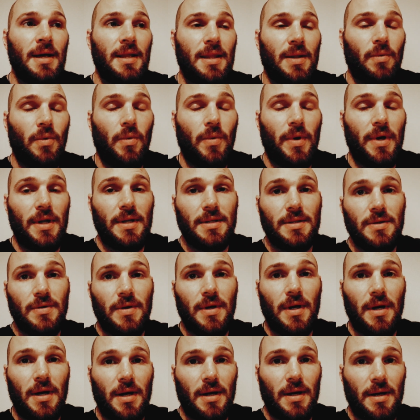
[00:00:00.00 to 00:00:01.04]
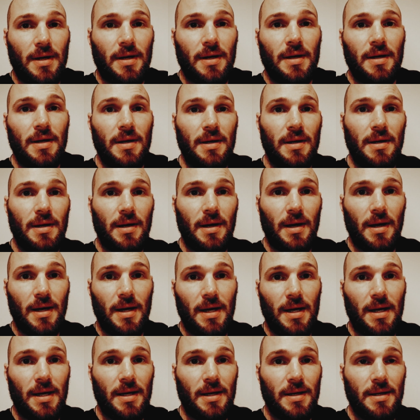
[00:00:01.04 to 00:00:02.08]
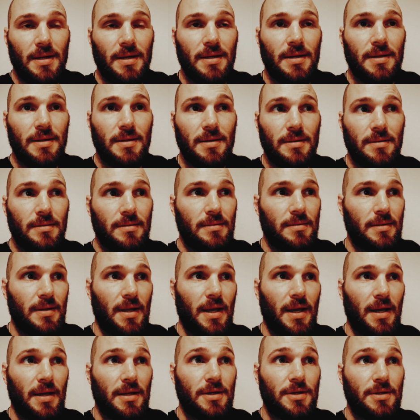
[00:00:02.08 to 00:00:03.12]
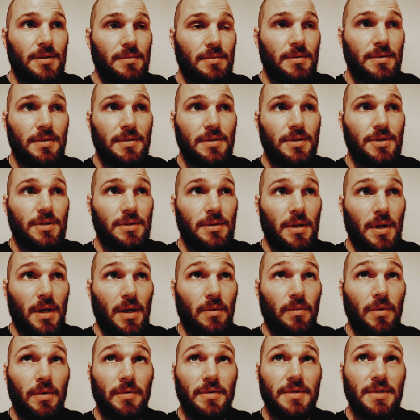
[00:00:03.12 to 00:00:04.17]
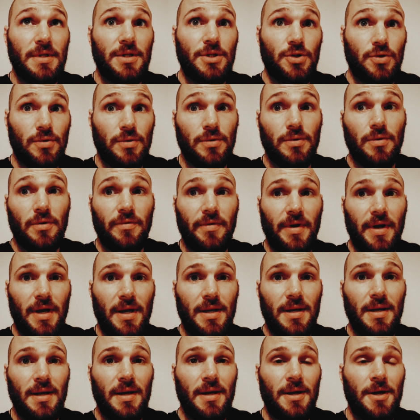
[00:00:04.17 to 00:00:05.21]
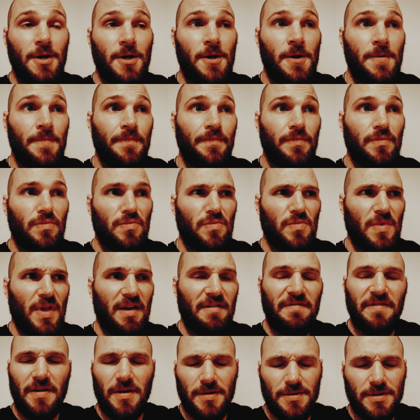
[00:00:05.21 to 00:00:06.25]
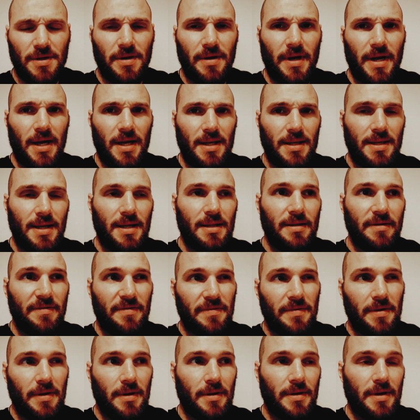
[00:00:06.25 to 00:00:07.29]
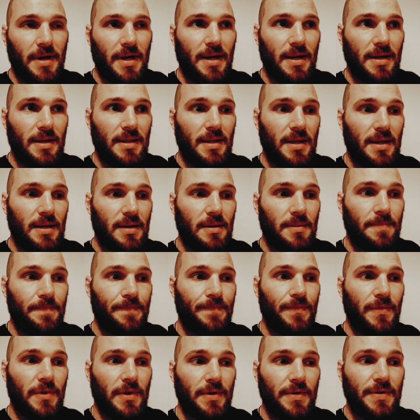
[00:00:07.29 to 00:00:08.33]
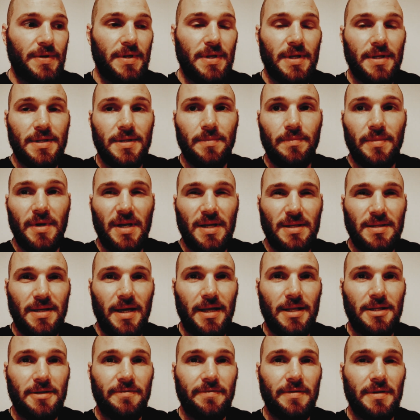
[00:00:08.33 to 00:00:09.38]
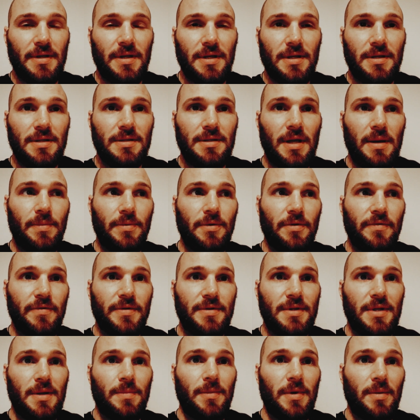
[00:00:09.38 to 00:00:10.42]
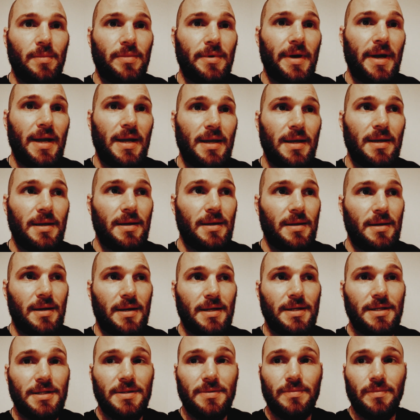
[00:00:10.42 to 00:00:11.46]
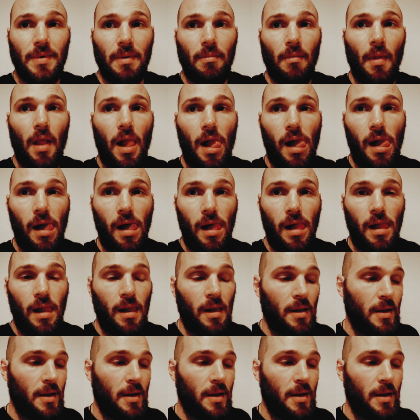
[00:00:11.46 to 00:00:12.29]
Then we went into our, uh, yeah, uh, what was it? Shoulder overhead. That felt all right. Deadlifts felt all right. And then Lucy did some big sets for the step overs to give me a break. And I just went, Bleh.